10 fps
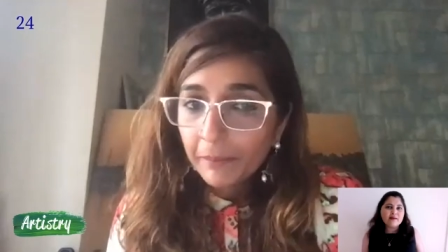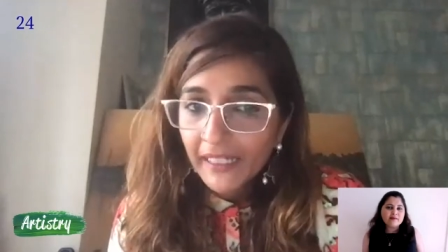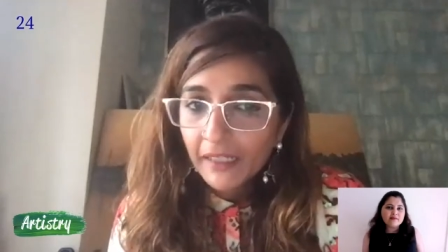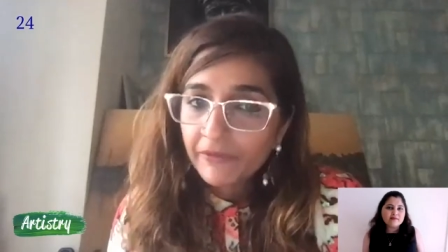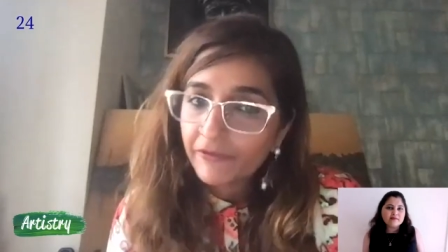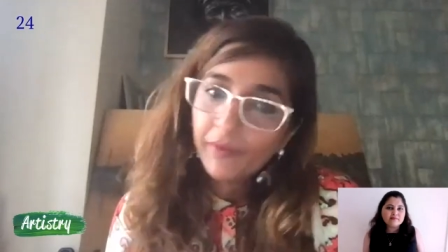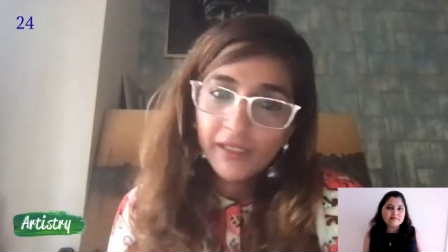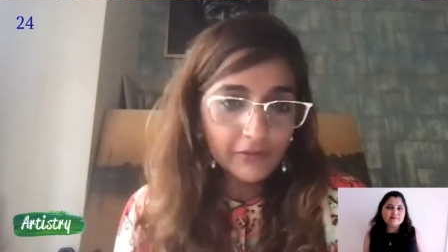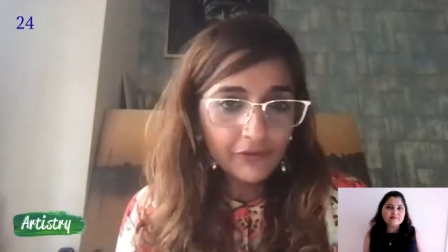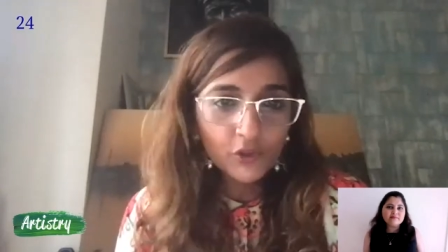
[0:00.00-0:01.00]
being before
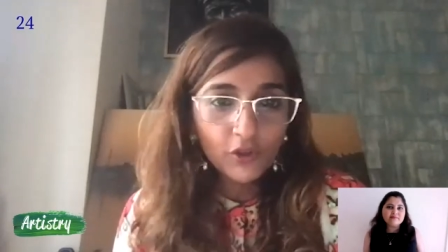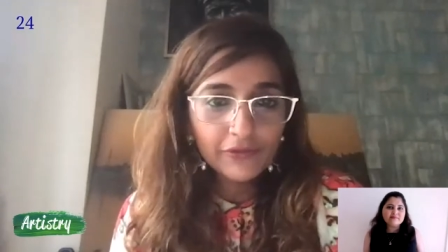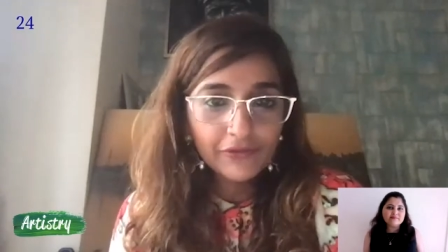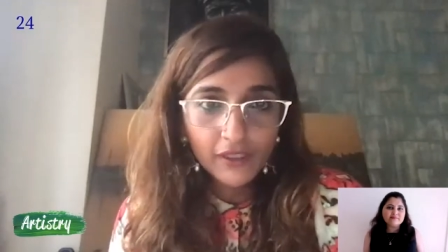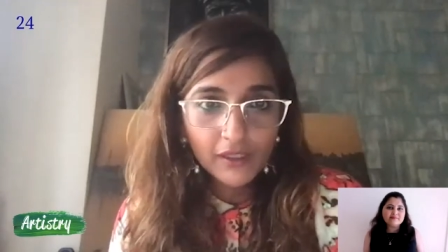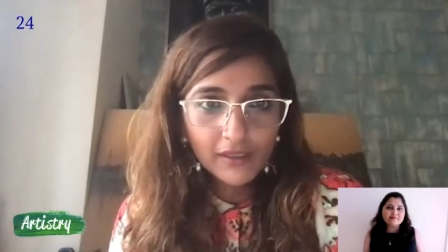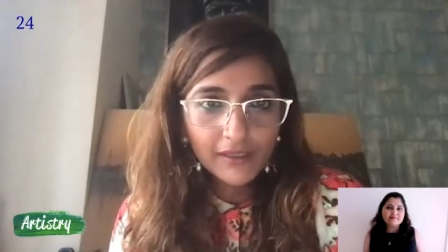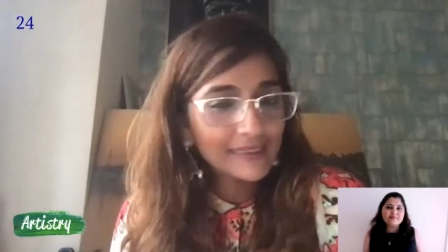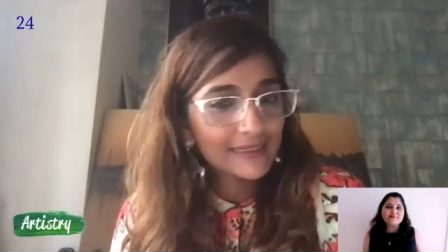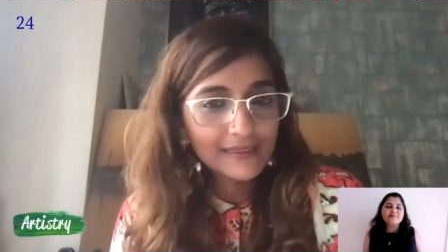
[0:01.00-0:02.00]
being a photographer
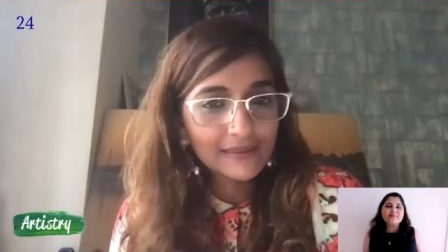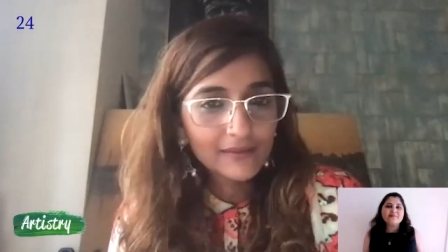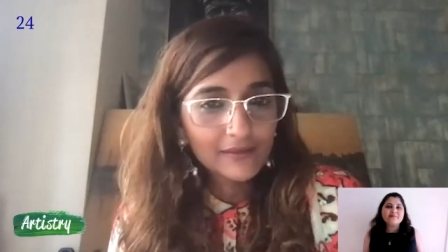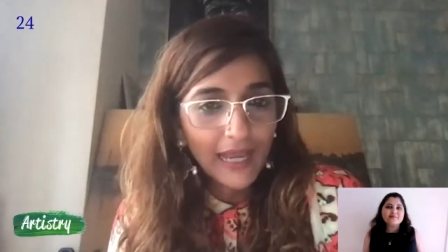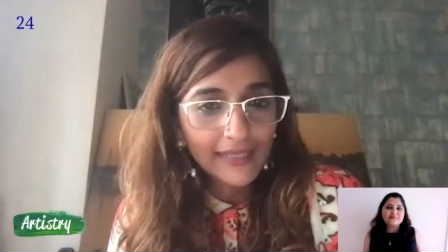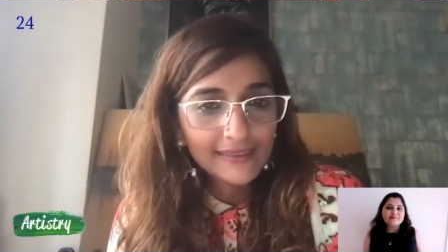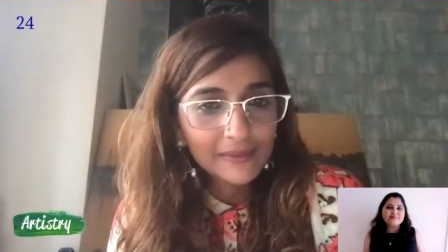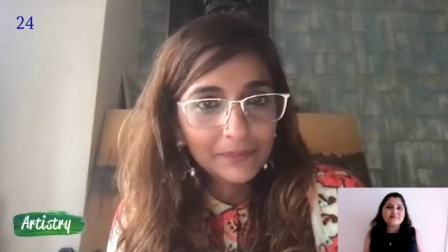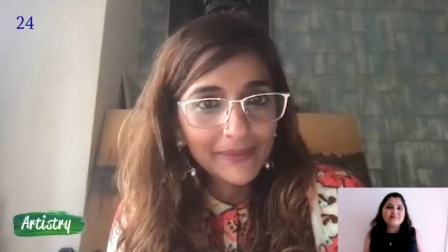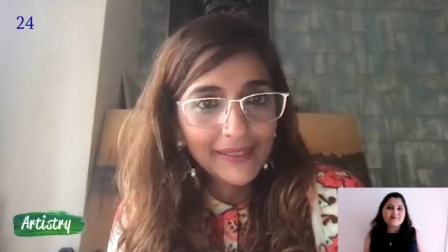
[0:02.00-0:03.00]
it's as
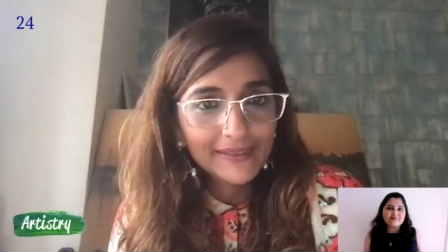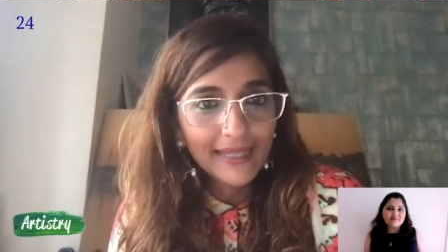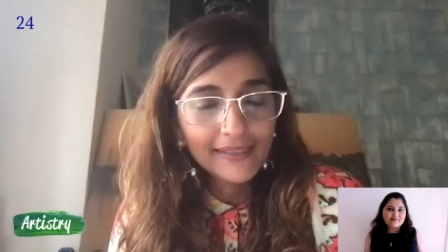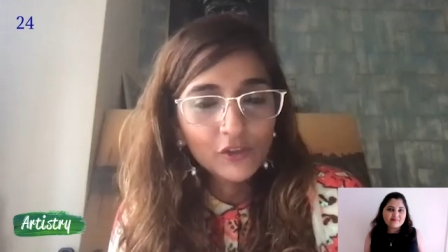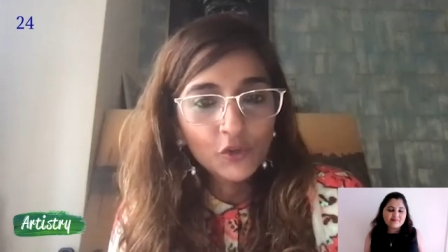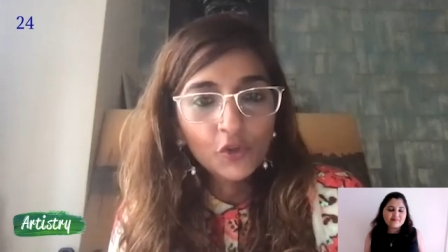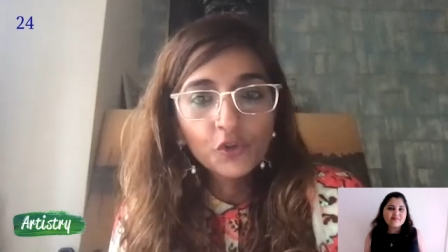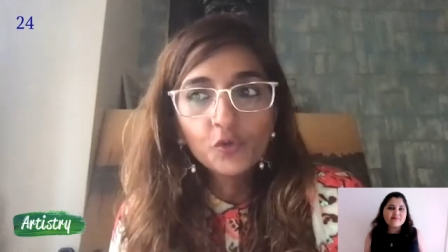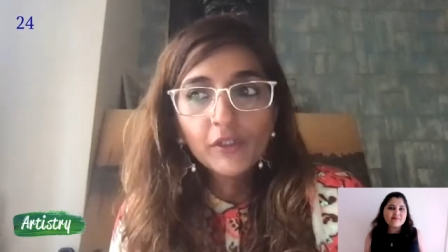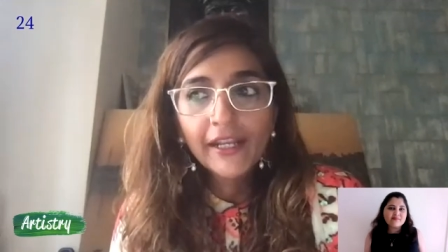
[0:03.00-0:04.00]
simple as that you know
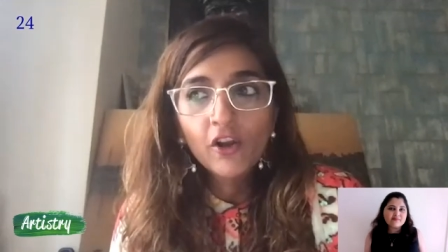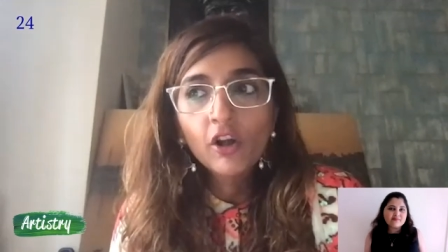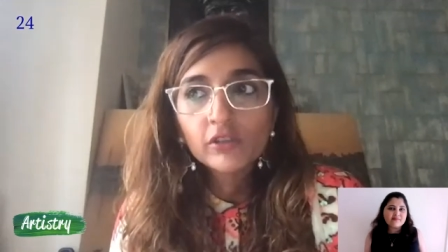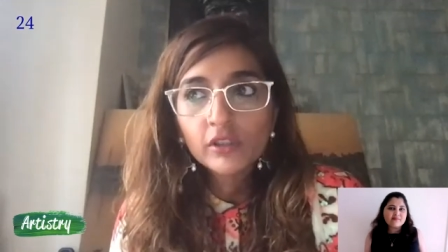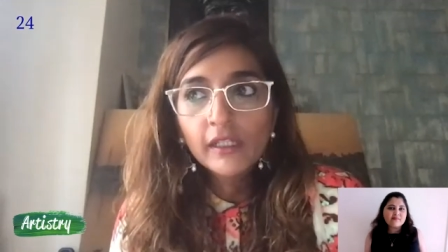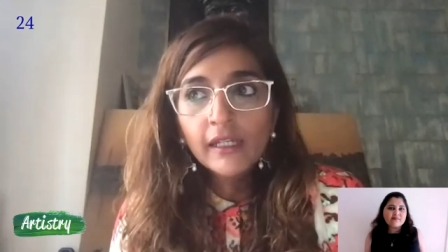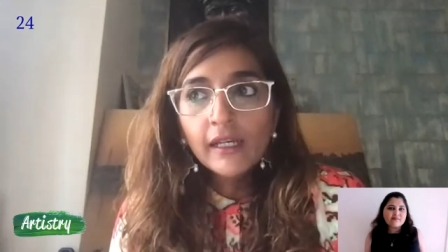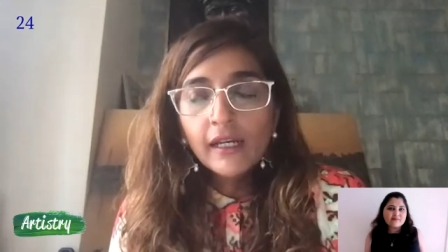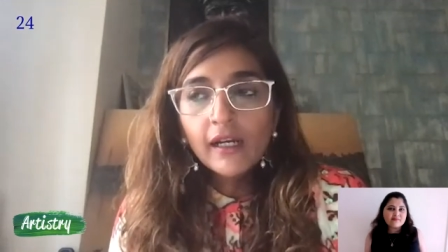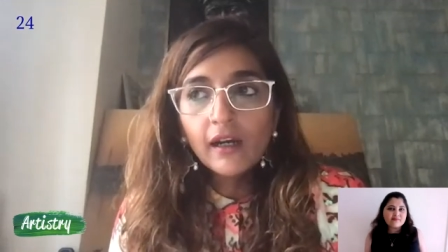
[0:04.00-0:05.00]
you cannot
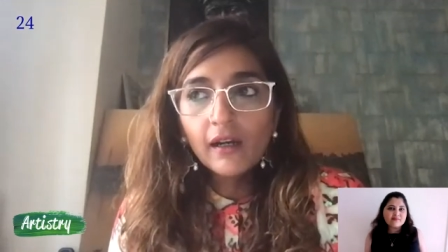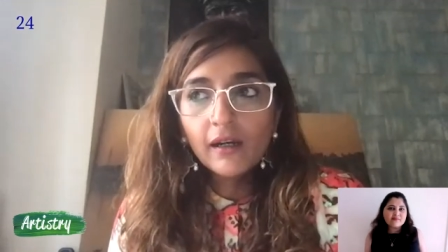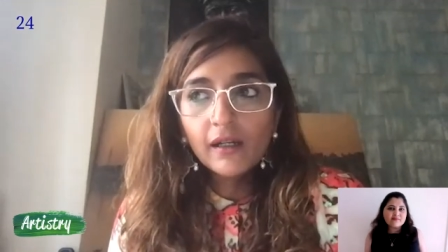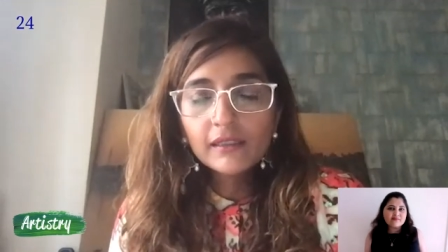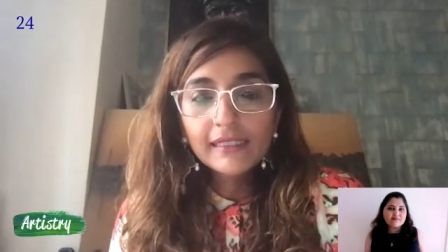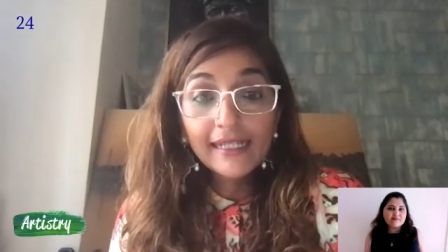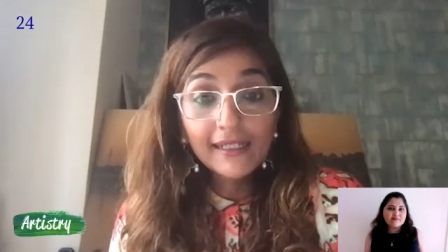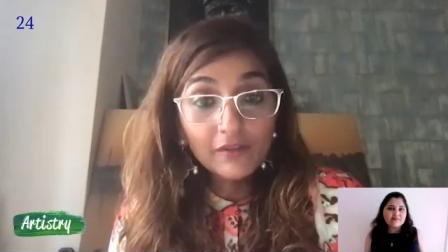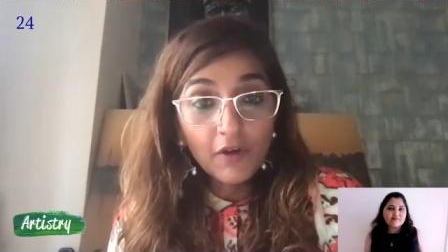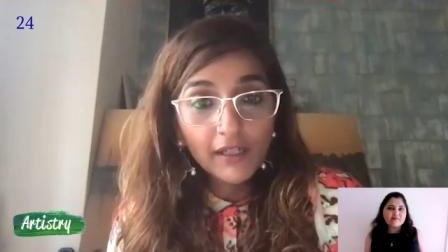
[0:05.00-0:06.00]
uh, take
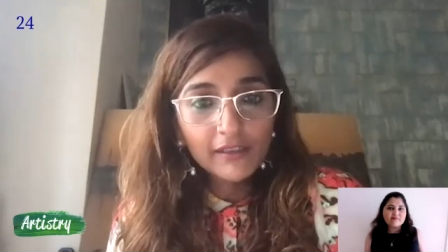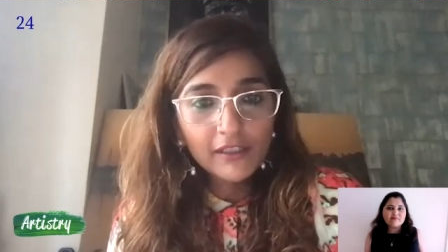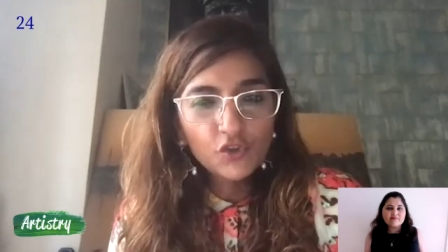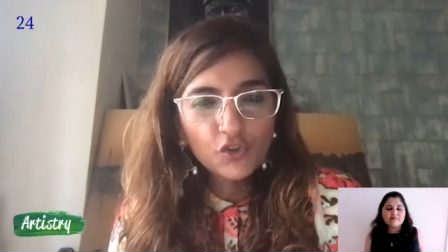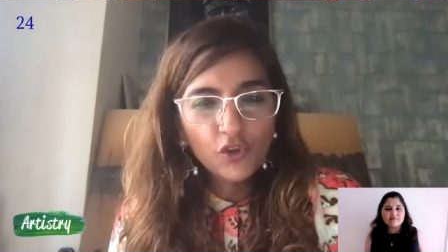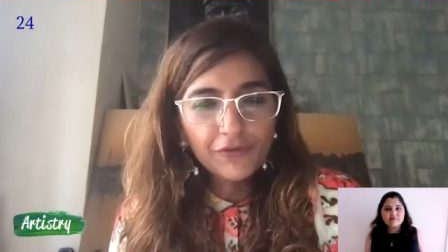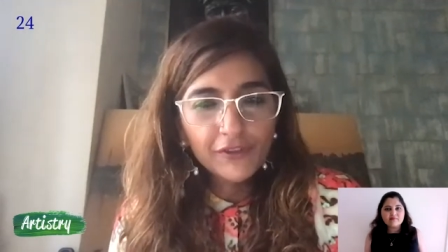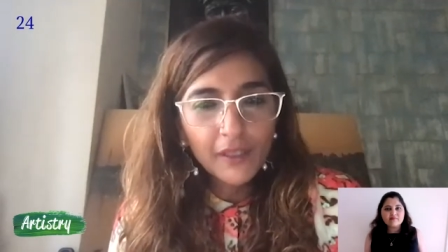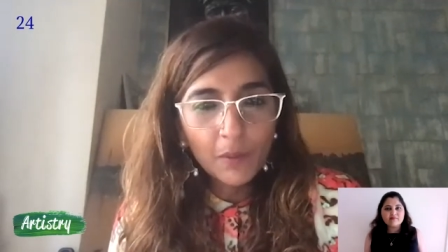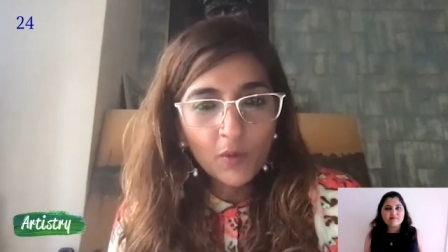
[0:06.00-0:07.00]
advantage of
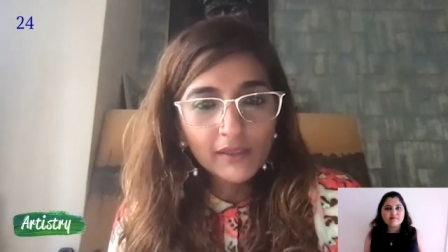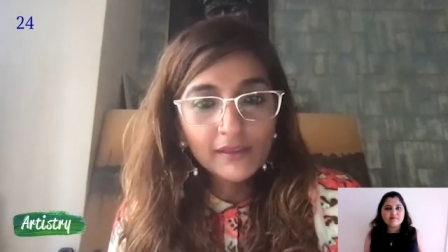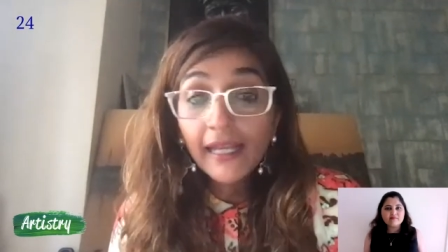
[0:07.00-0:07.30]
someone's